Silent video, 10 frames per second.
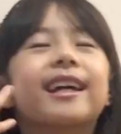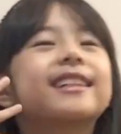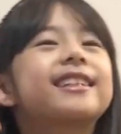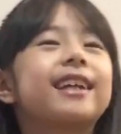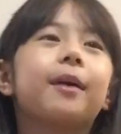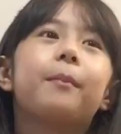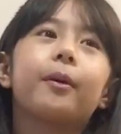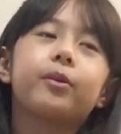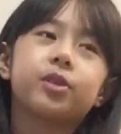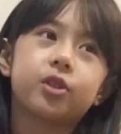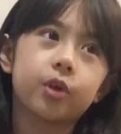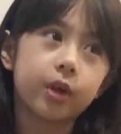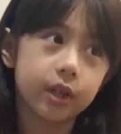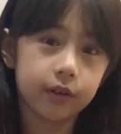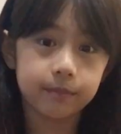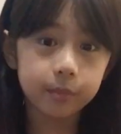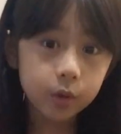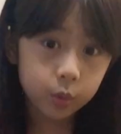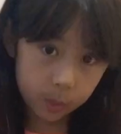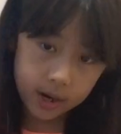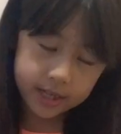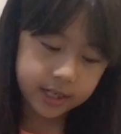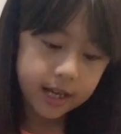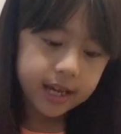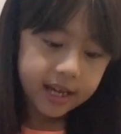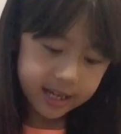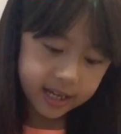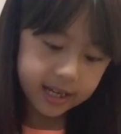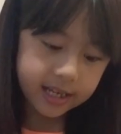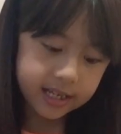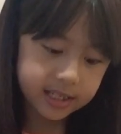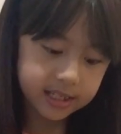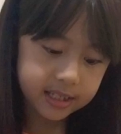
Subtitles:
say about the story of book 1 is